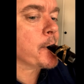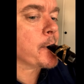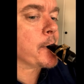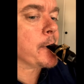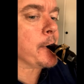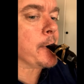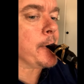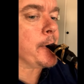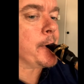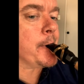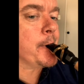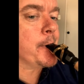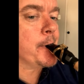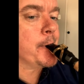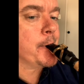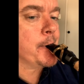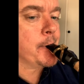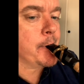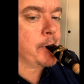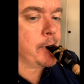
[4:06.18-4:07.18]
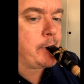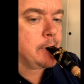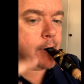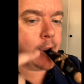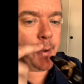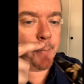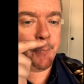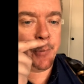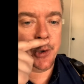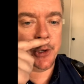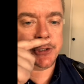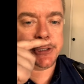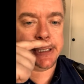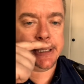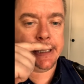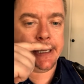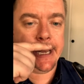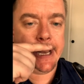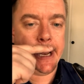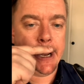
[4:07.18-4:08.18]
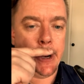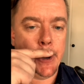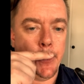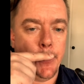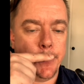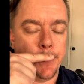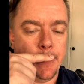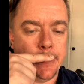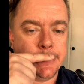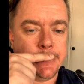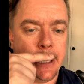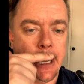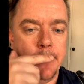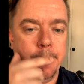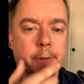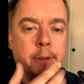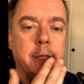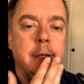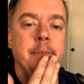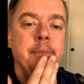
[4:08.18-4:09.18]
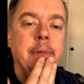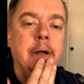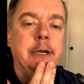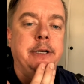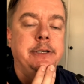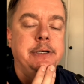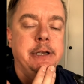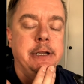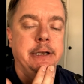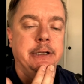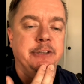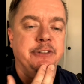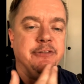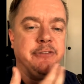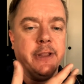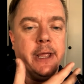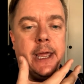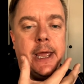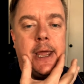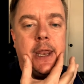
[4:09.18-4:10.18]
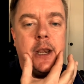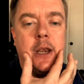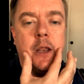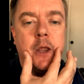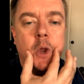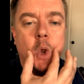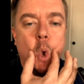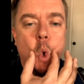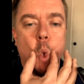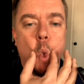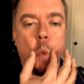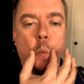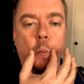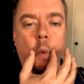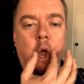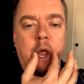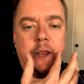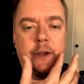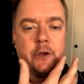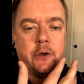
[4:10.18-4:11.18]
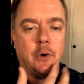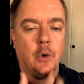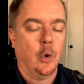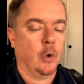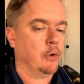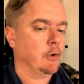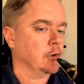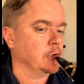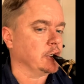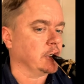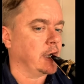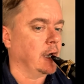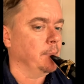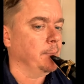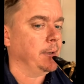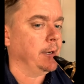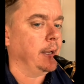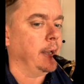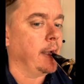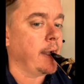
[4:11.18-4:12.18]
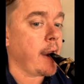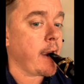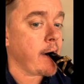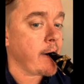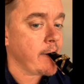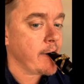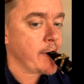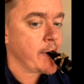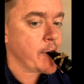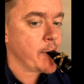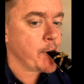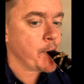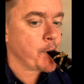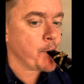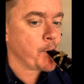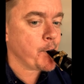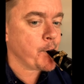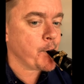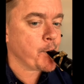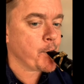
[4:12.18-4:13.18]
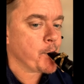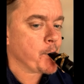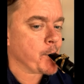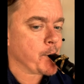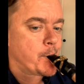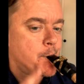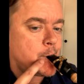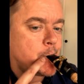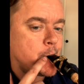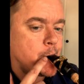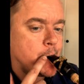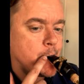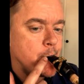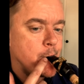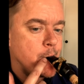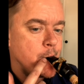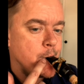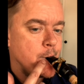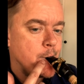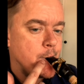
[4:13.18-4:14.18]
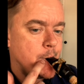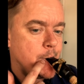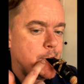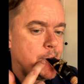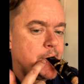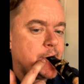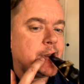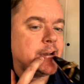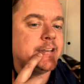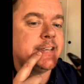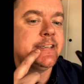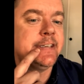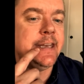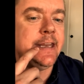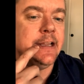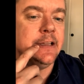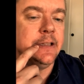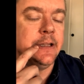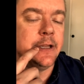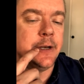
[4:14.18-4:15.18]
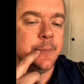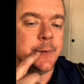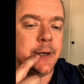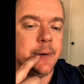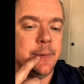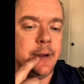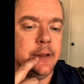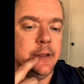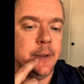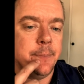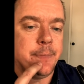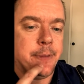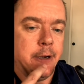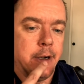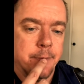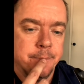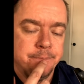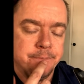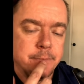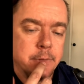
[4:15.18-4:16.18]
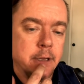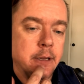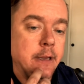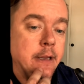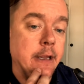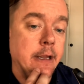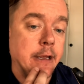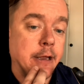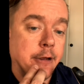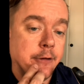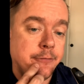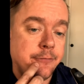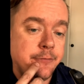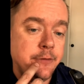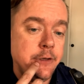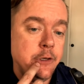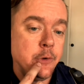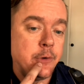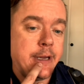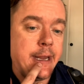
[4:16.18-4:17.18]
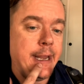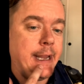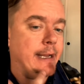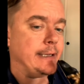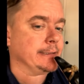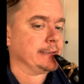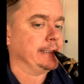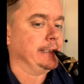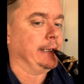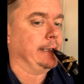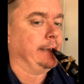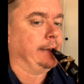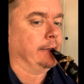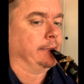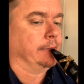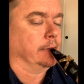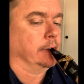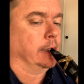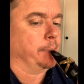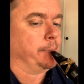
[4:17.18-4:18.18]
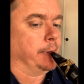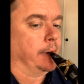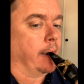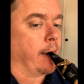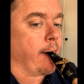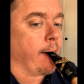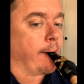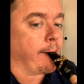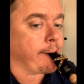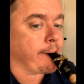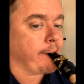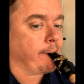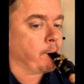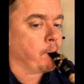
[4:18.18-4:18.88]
Okay. I'm pushing down with my top lip. My chin is flat. My corners are coming in. And you can see a little bit of my lip there. If you can't see any of the lip there, like